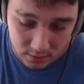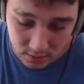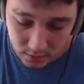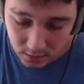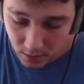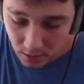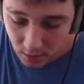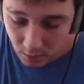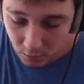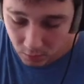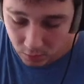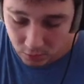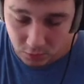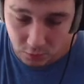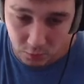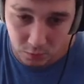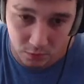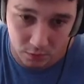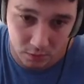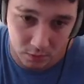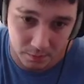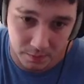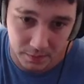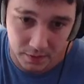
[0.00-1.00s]
which will
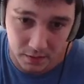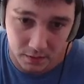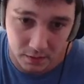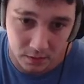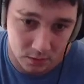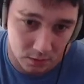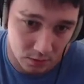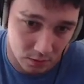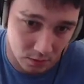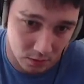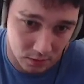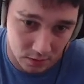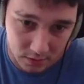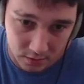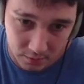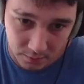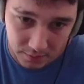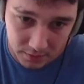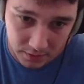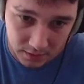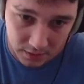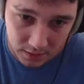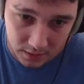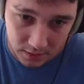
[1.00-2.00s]
be null in the
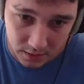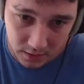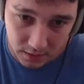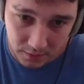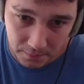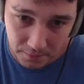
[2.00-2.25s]
beginning,